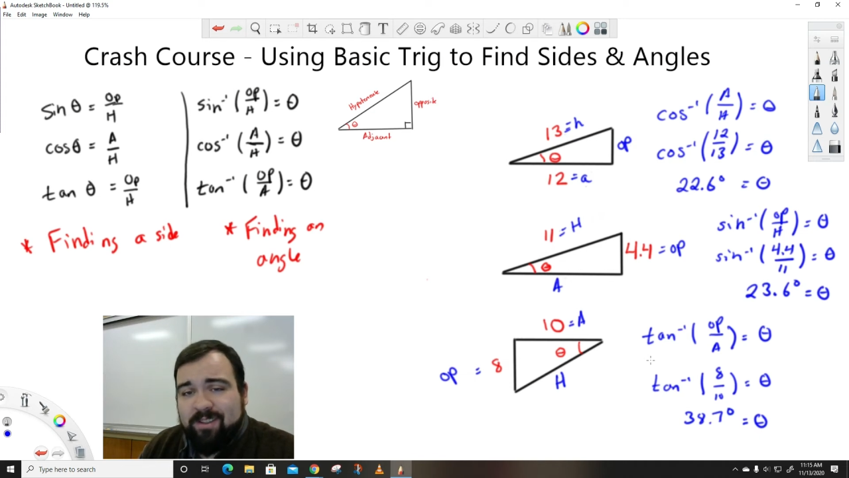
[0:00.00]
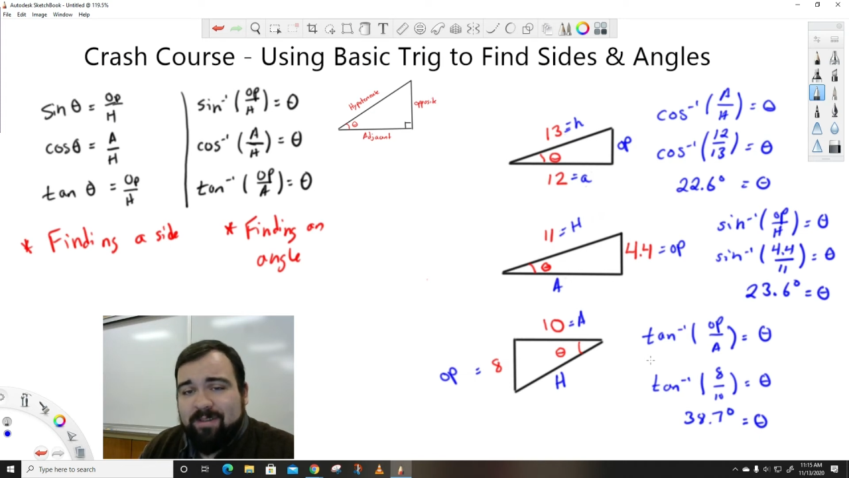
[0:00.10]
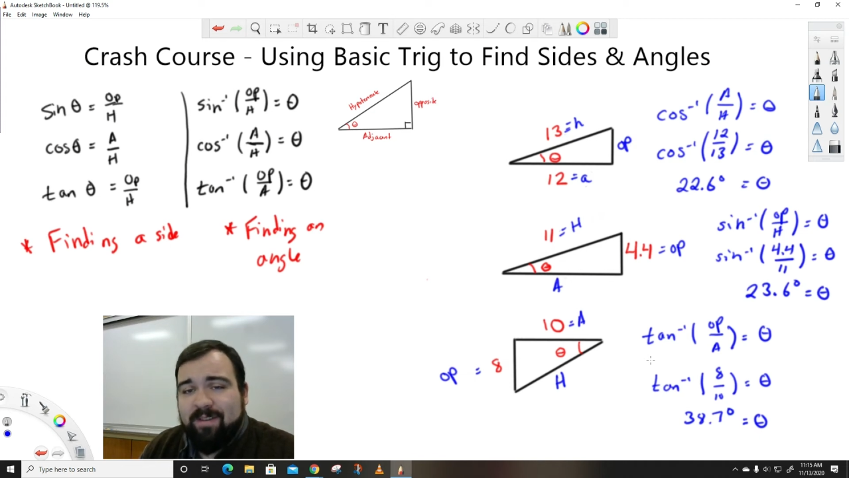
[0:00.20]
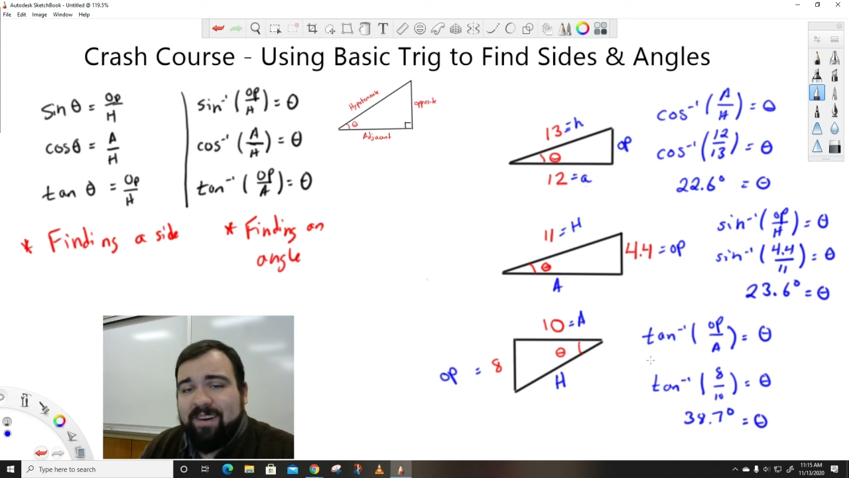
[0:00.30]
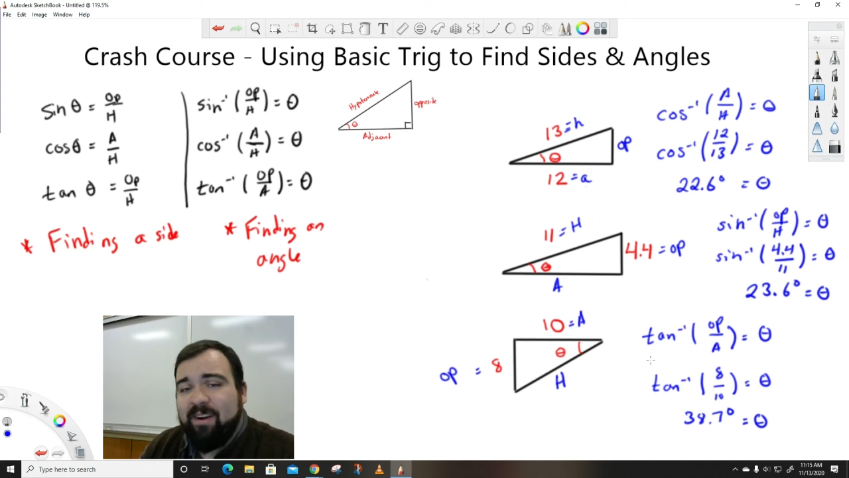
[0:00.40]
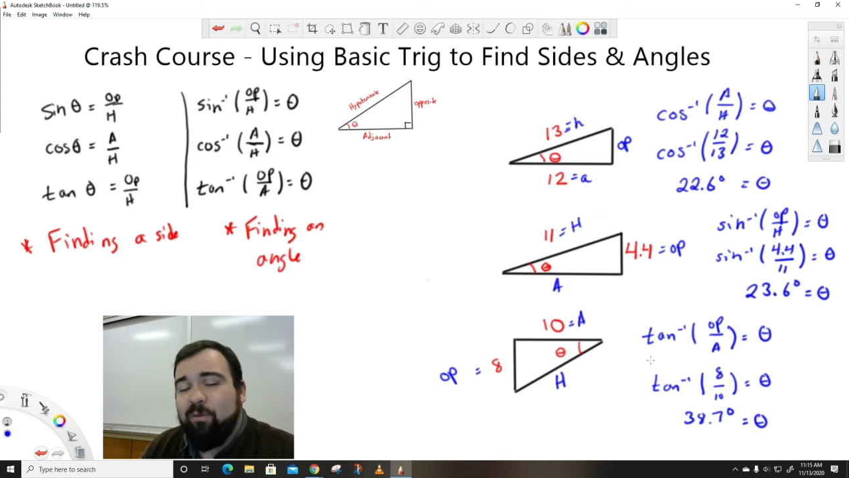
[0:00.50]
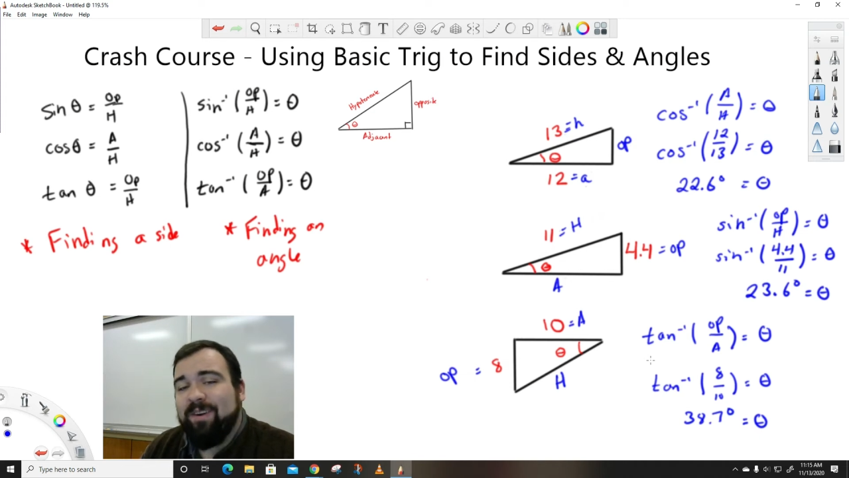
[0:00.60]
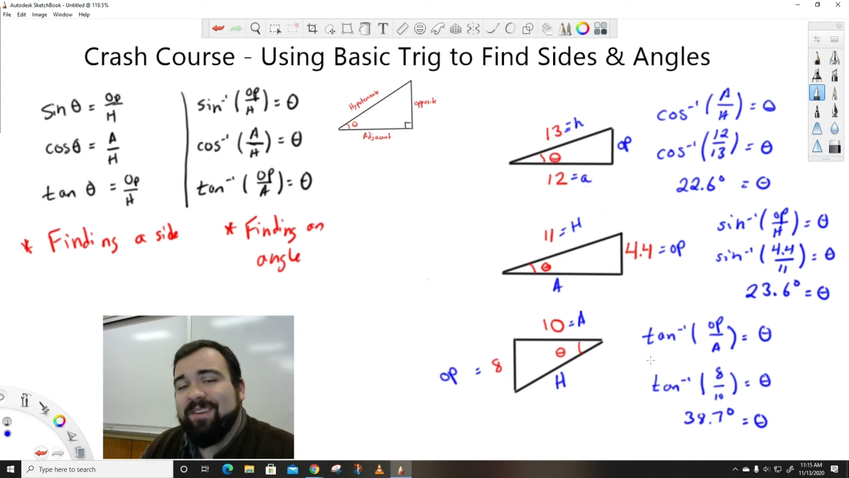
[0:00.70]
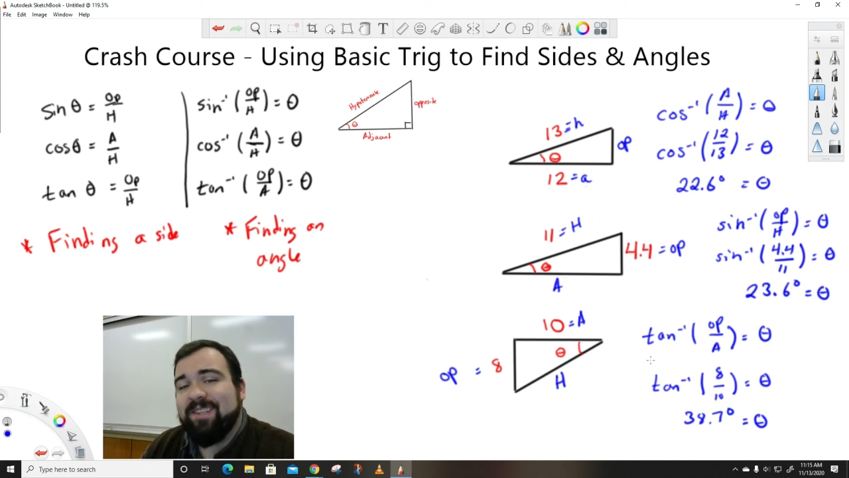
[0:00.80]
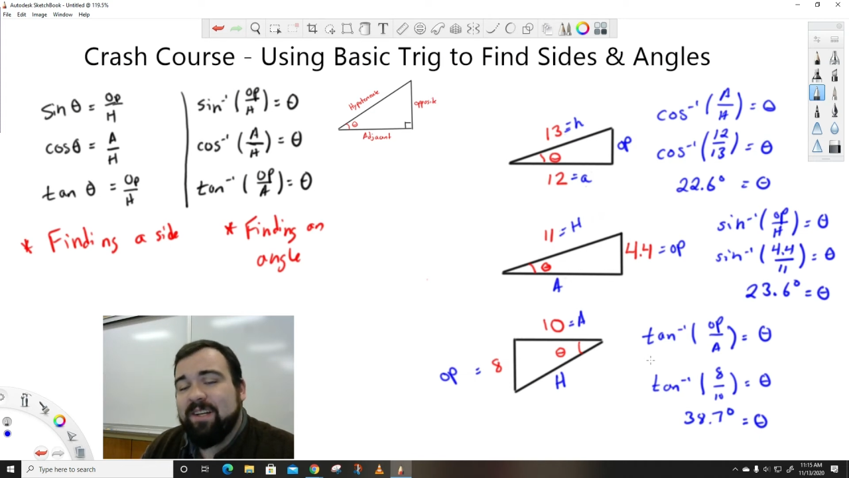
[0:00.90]
to figure out one
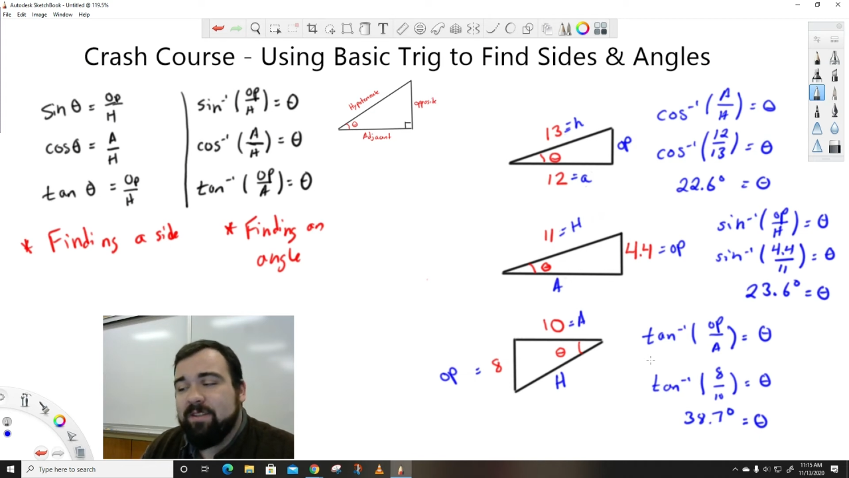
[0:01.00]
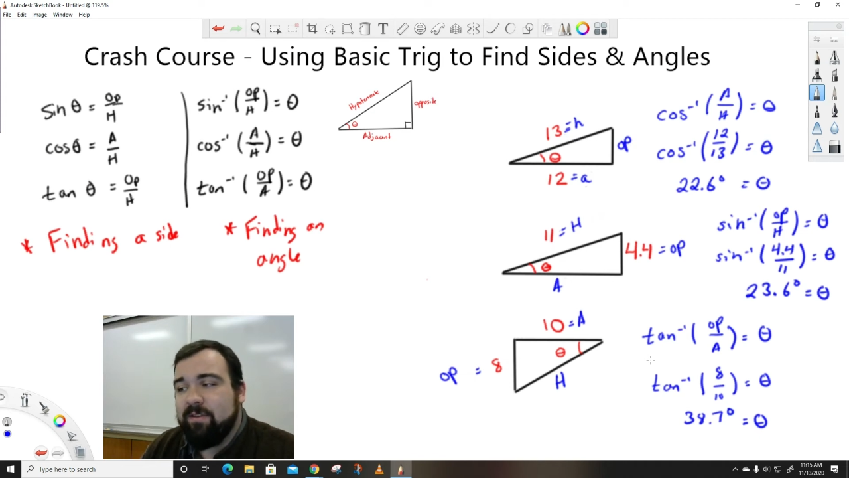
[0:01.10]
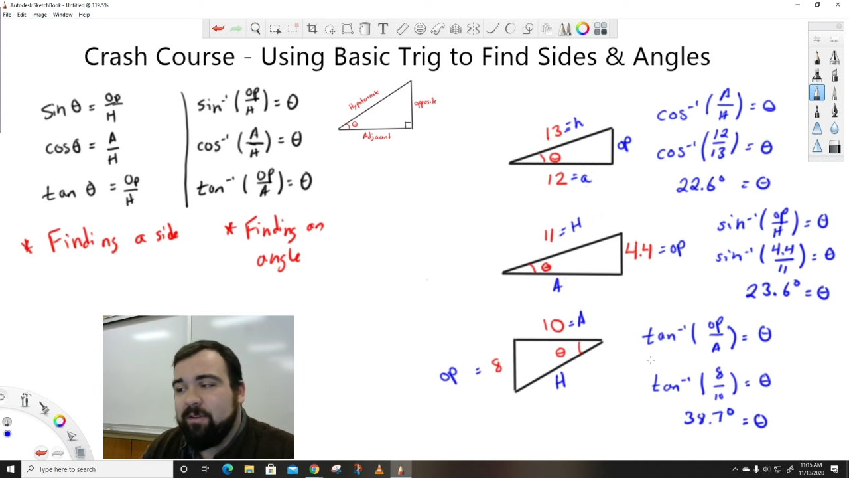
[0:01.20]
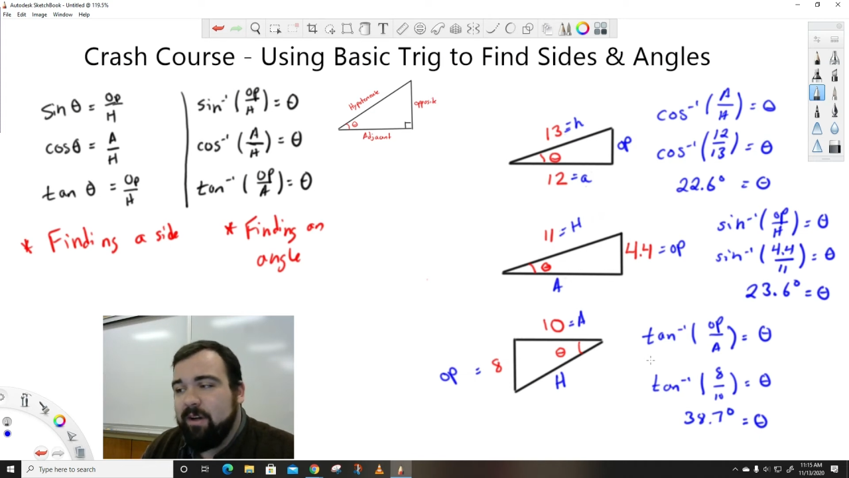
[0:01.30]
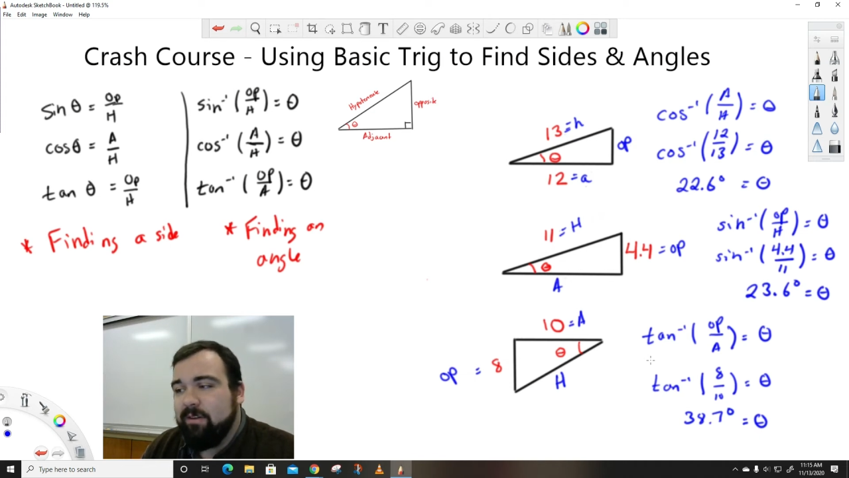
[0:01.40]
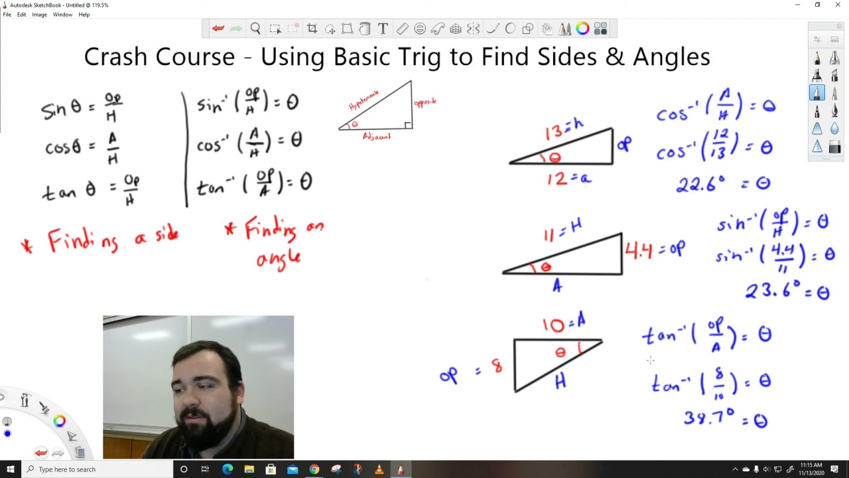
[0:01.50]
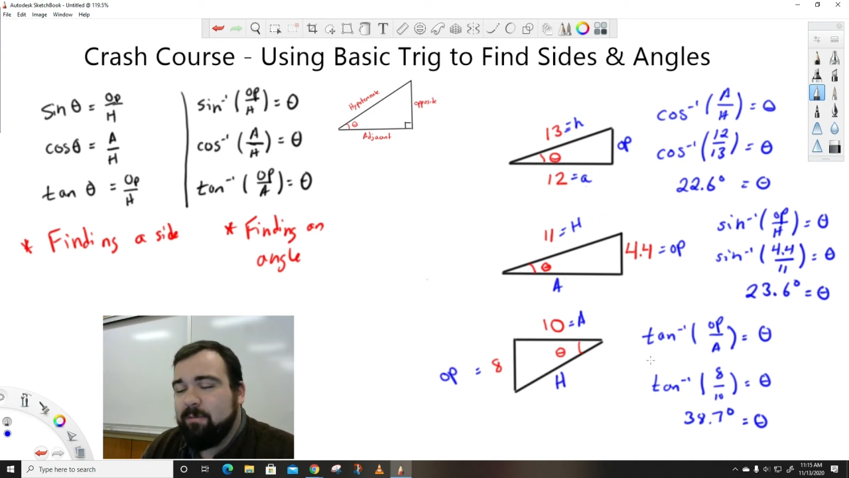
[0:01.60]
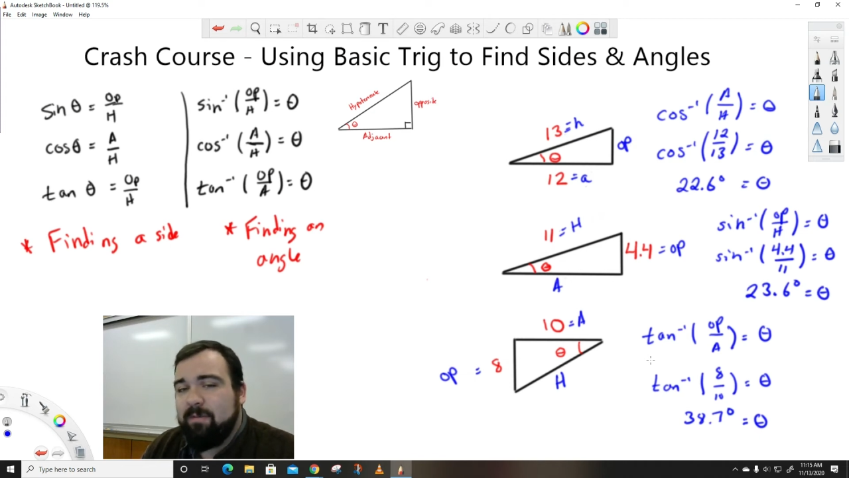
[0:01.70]
of the sides of the triangles.